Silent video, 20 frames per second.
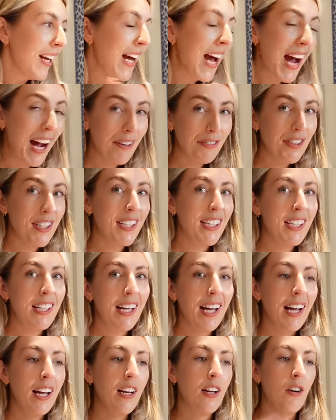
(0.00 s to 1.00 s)
after dinner
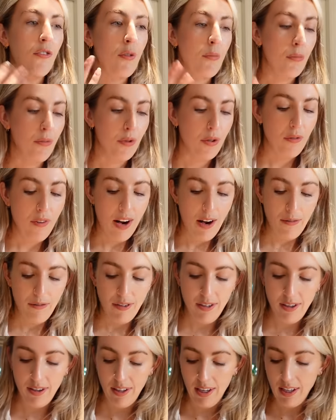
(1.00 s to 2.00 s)
and like remove
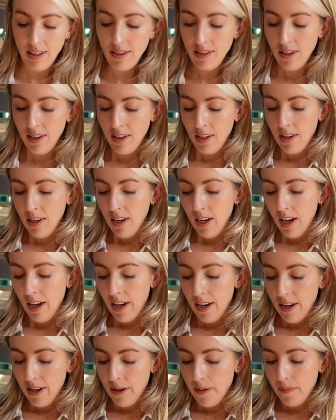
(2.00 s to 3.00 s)
everything
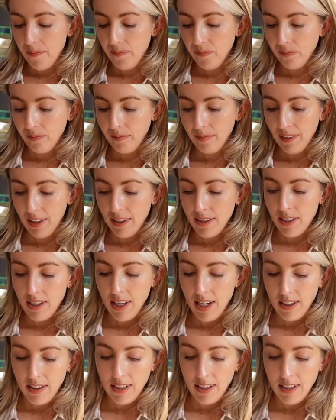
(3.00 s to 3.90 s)
um so yeah